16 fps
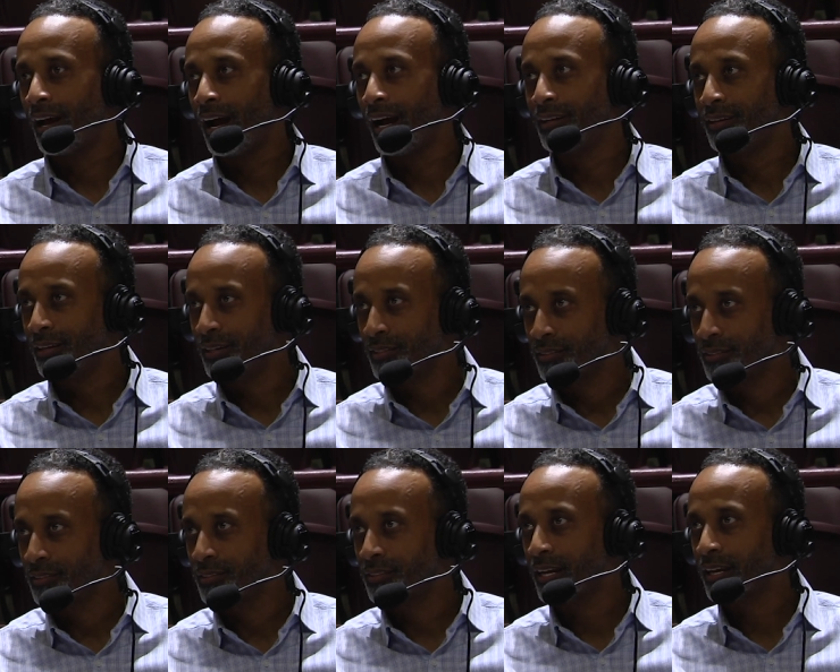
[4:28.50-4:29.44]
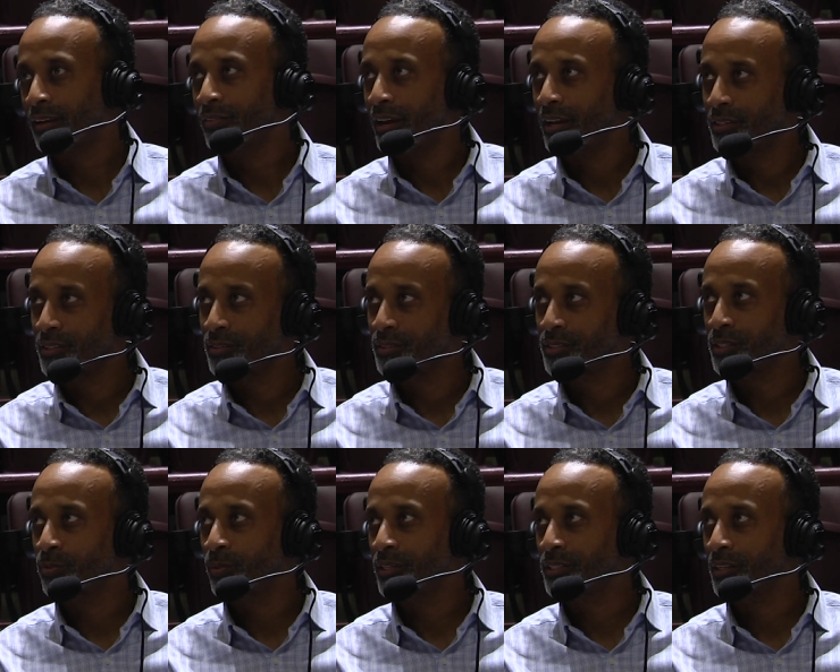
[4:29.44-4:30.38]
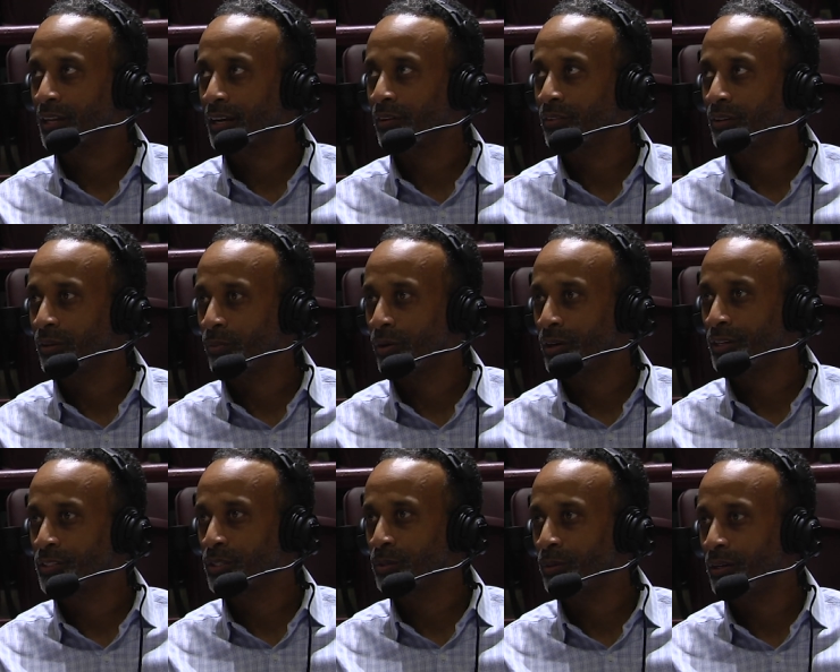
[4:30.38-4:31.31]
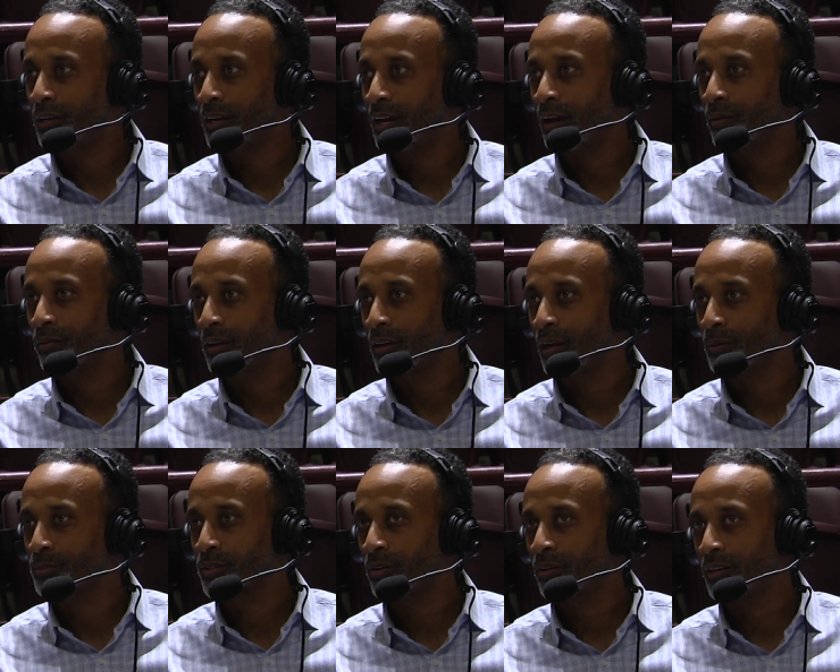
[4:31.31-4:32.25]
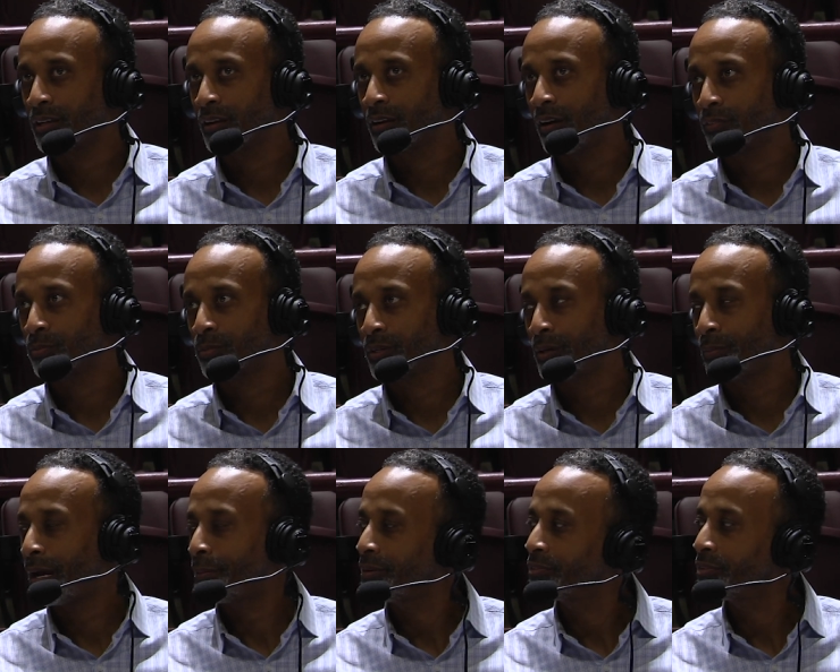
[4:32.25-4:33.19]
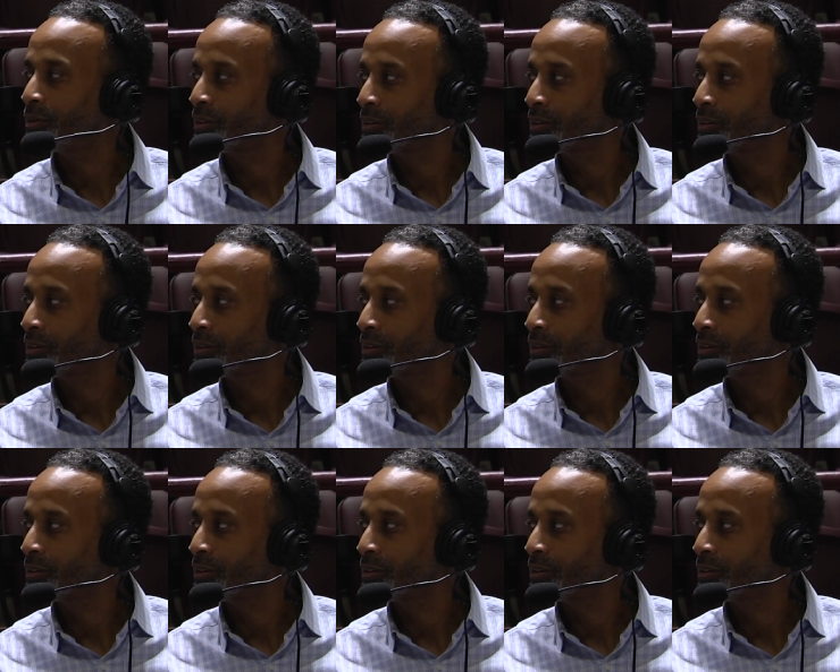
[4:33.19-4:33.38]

I didn't take advantage of the situation like I really wanted to, but now I'm starting to get comfortable and I'm happy for.